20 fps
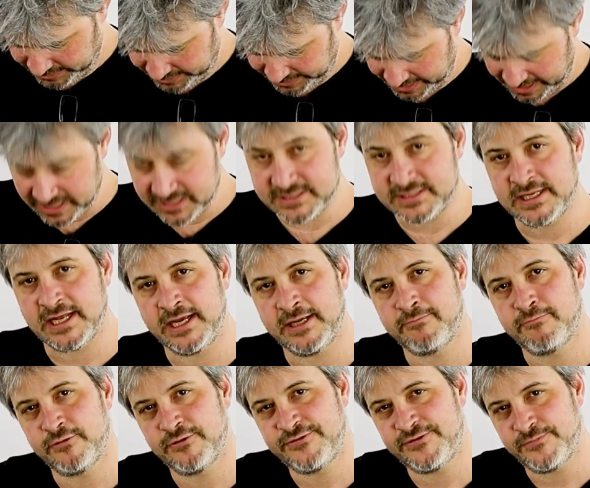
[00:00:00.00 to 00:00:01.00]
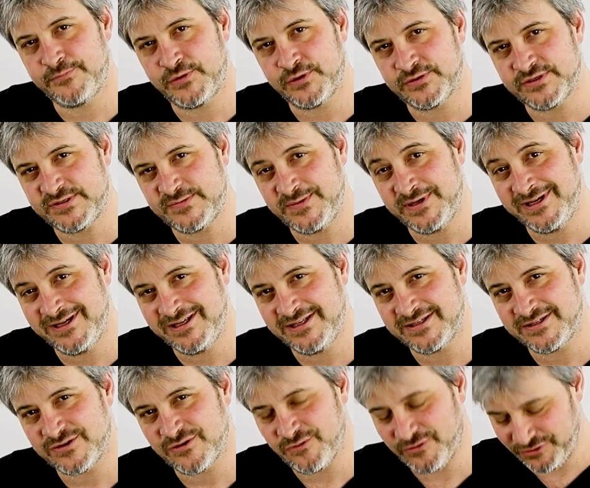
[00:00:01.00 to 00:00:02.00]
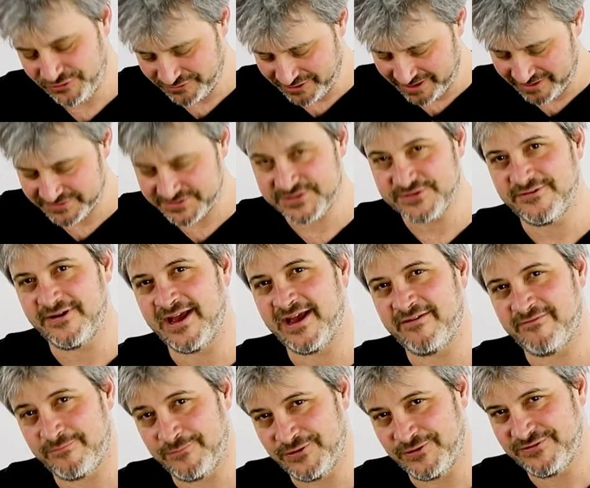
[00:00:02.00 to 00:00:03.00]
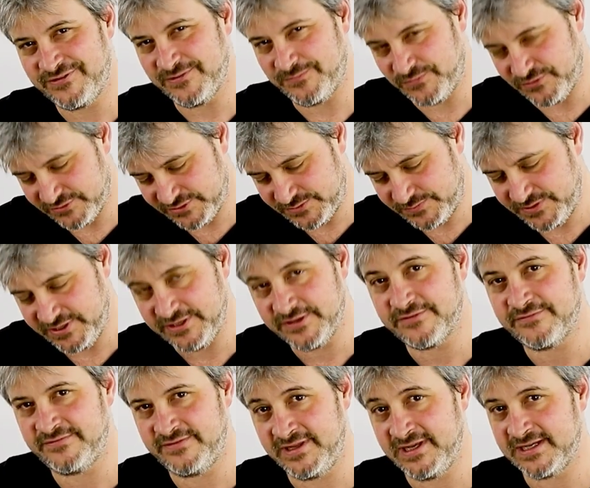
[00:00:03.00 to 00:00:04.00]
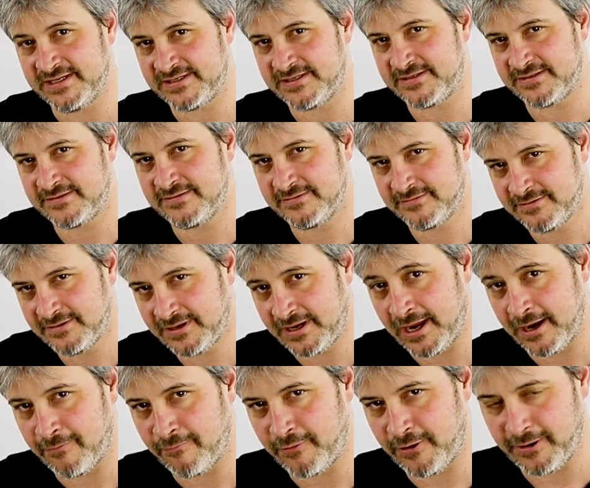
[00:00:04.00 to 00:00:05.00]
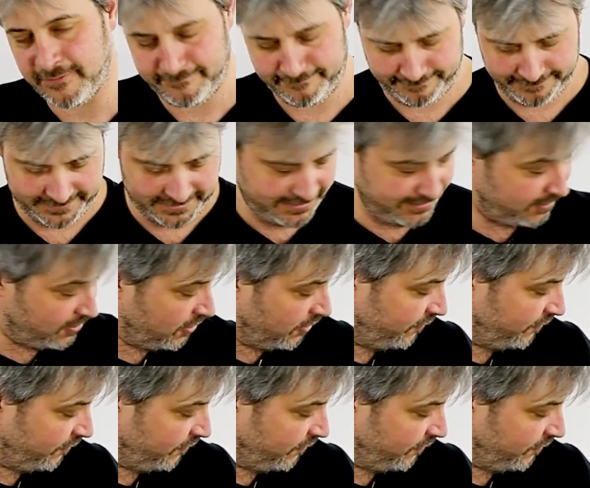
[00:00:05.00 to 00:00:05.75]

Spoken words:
has like multiple speed, so you also have multiple speed of this camera. on